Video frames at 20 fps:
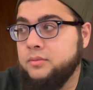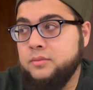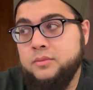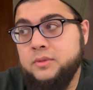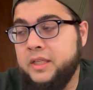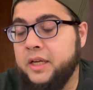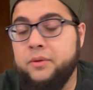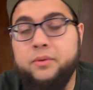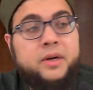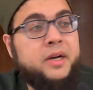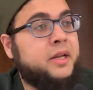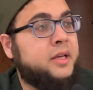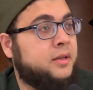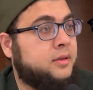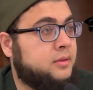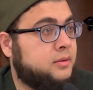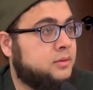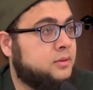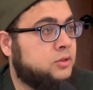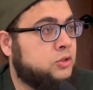Get ready.
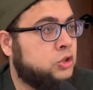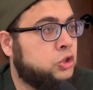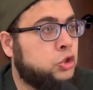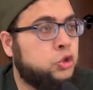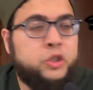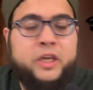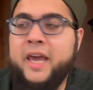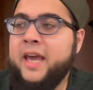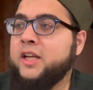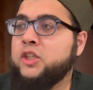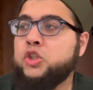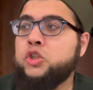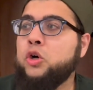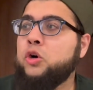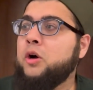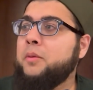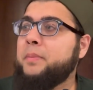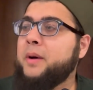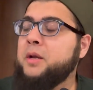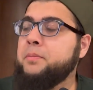You can't show
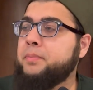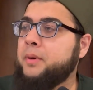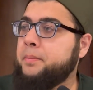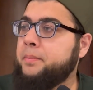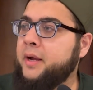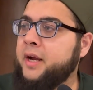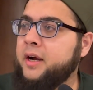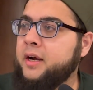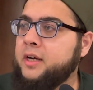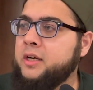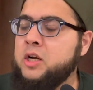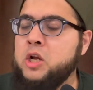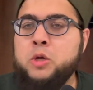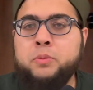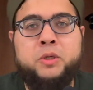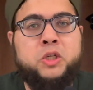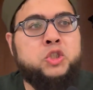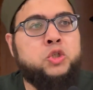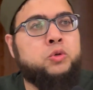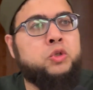up unprepared
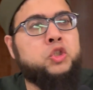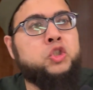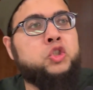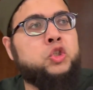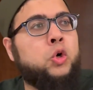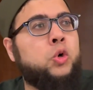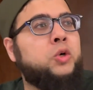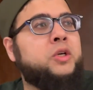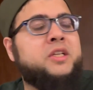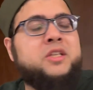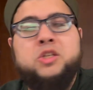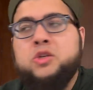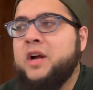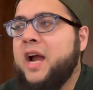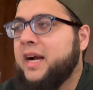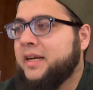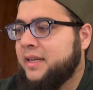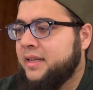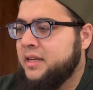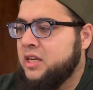because you're so
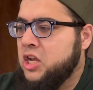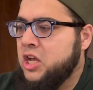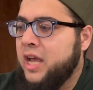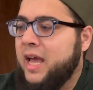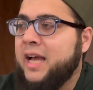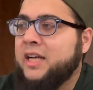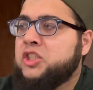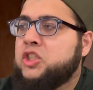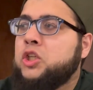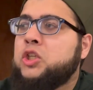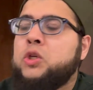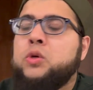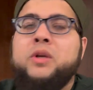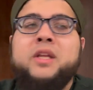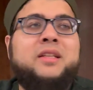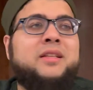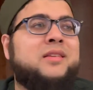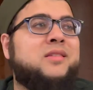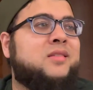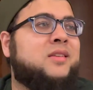distracted
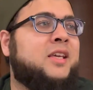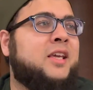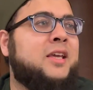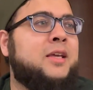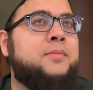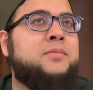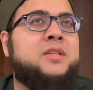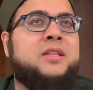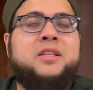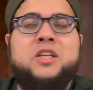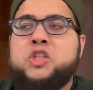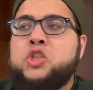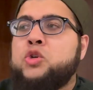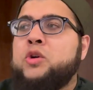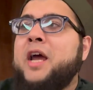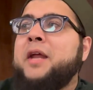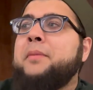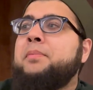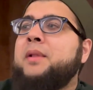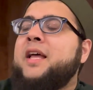executing the schemes and the
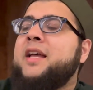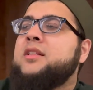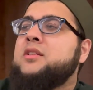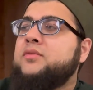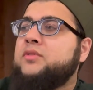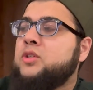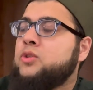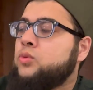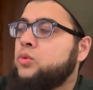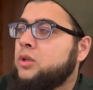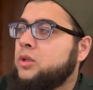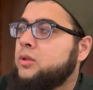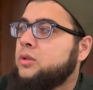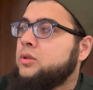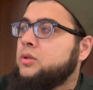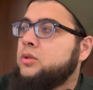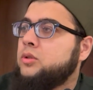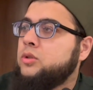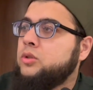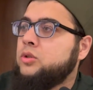strat plans of this
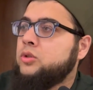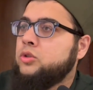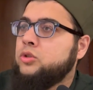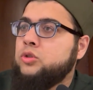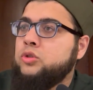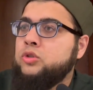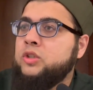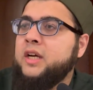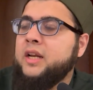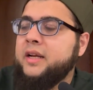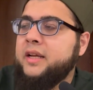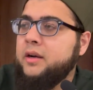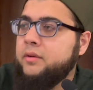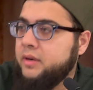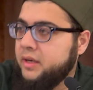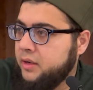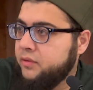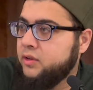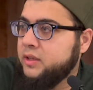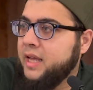world. You got to get
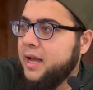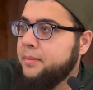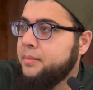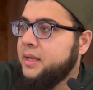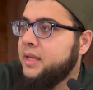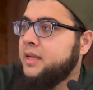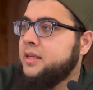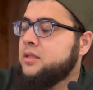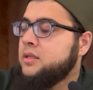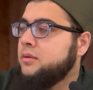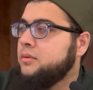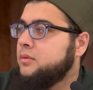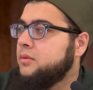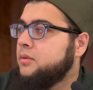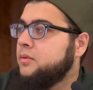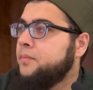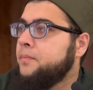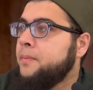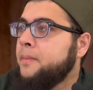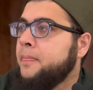ready for that meeting
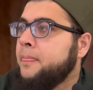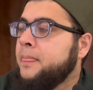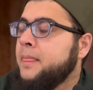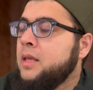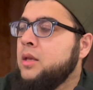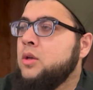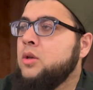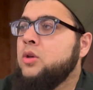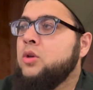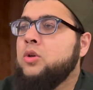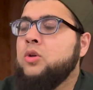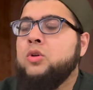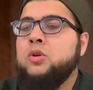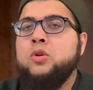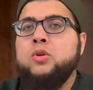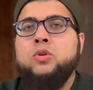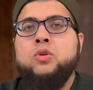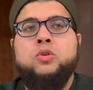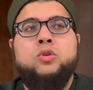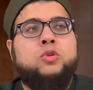too.
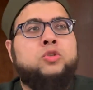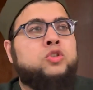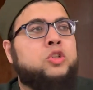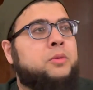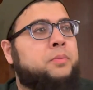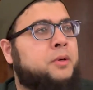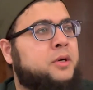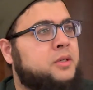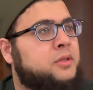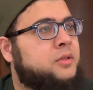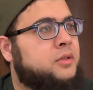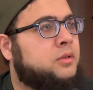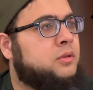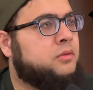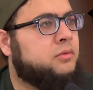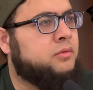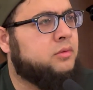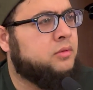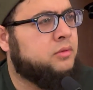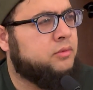So the
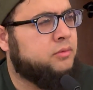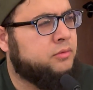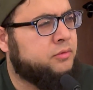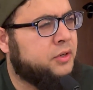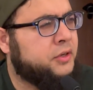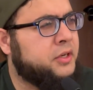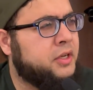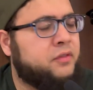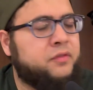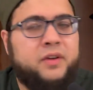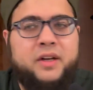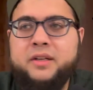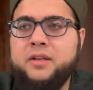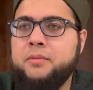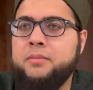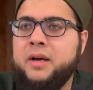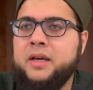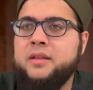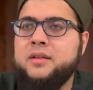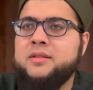person, very
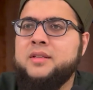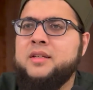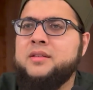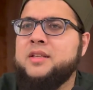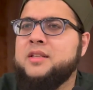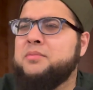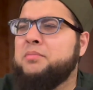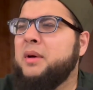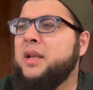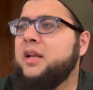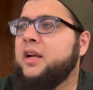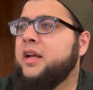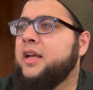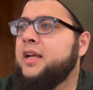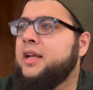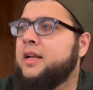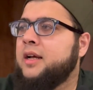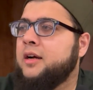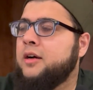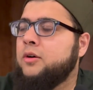affected by this, he says, Mal
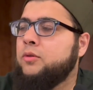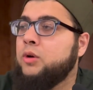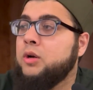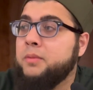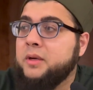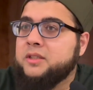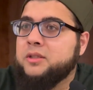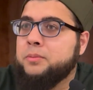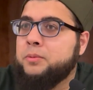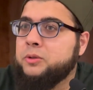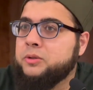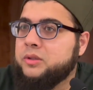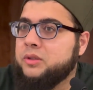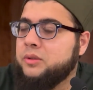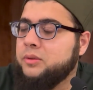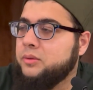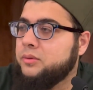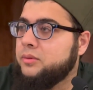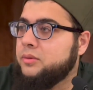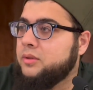hila, what am I supposed to
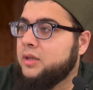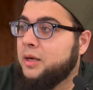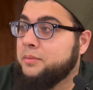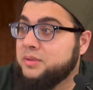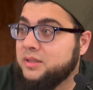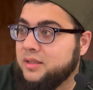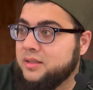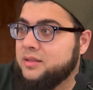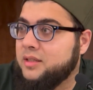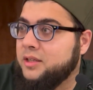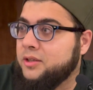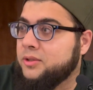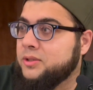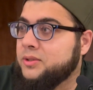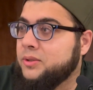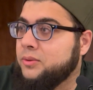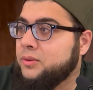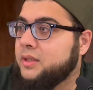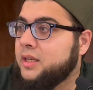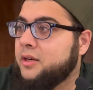do? I'm 60 years
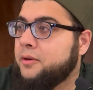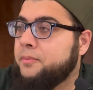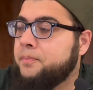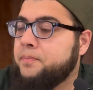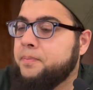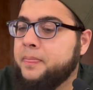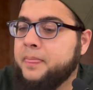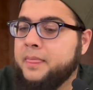old now.